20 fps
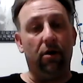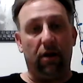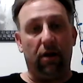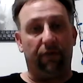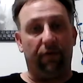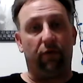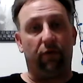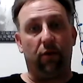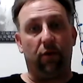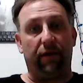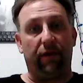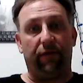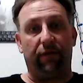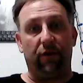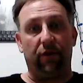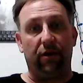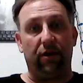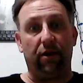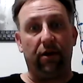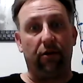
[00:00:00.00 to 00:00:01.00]
quite a
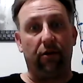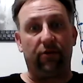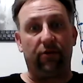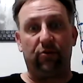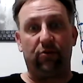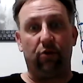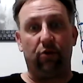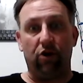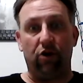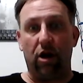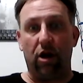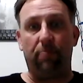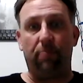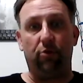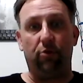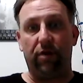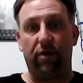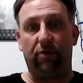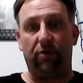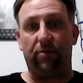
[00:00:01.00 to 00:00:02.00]
few years would not
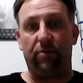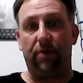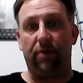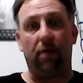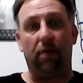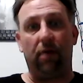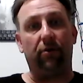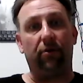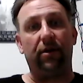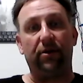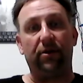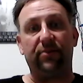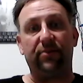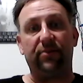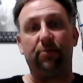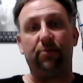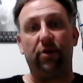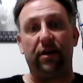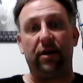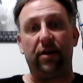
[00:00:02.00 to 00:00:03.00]
put out the power that it's
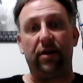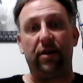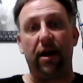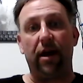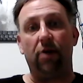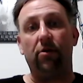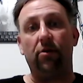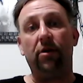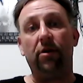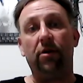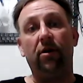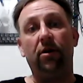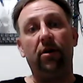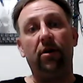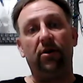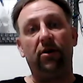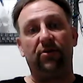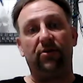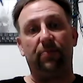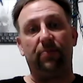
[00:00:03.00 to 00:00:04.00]
putting now,
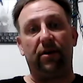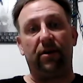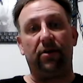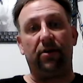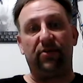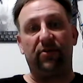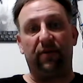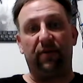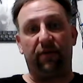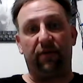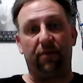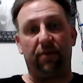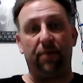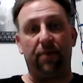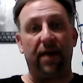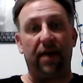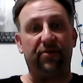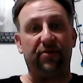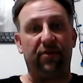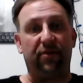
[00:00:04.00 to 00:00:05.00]
is because of
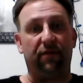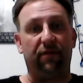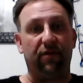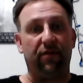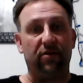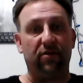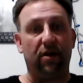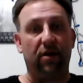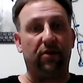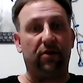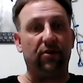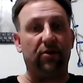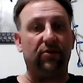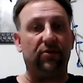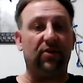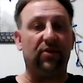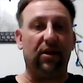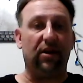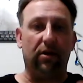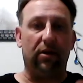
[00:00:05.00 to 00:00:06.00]
capacitive
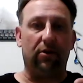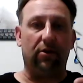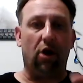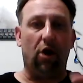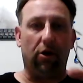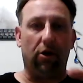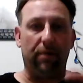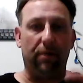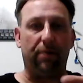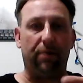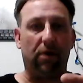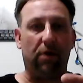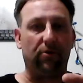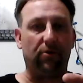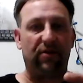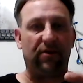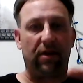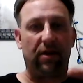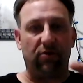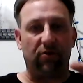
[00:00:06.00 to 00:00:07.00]
inductance. All that power is
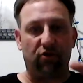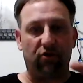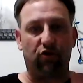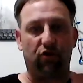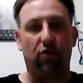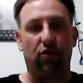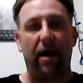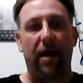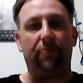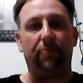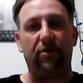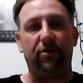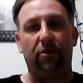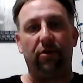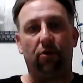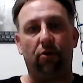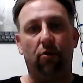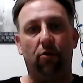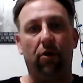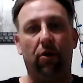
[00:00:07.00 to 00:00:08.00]
getting trapped in the
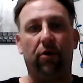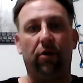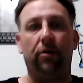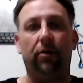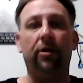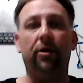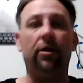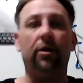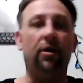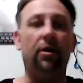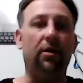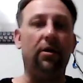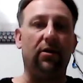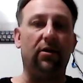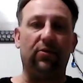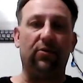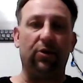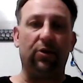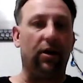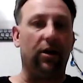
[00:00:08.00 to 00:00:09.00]
coil
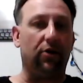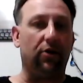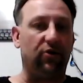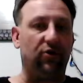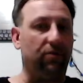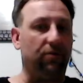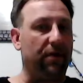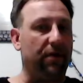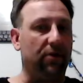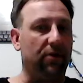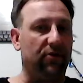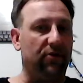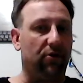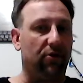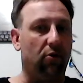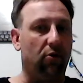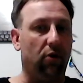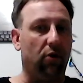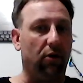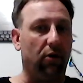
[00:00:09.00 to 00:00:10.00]
because when you got 2 pounds of
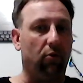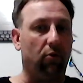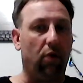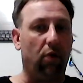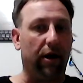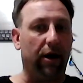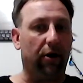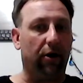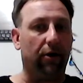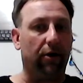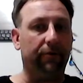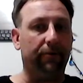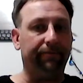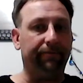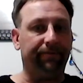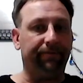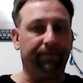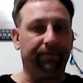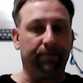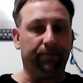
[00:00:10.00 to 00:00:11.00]
coil wire,
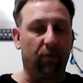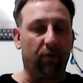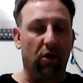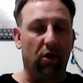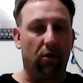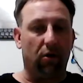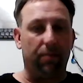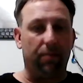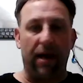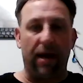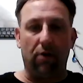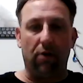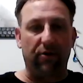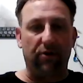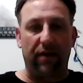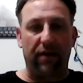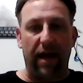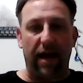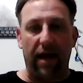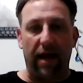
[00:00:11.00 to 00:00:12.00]
or a pound
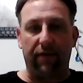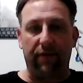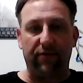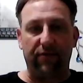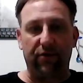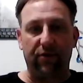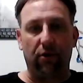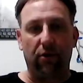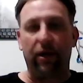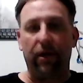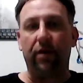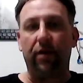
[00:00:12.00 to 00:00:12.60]
and a half, sorry,